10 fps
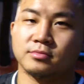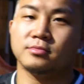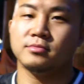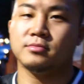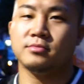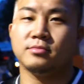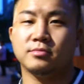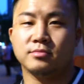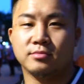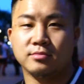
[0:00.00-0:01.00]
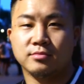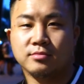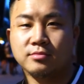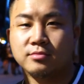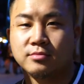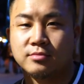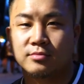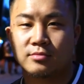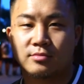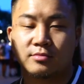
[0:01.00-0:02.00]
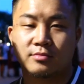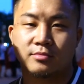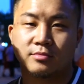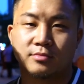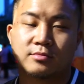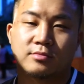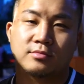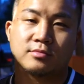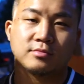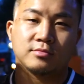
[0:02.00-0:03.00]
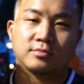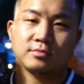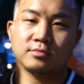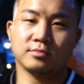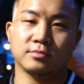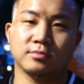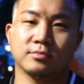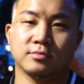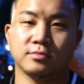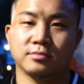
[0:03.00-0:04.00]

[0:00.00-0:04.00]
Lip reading: (not speaking)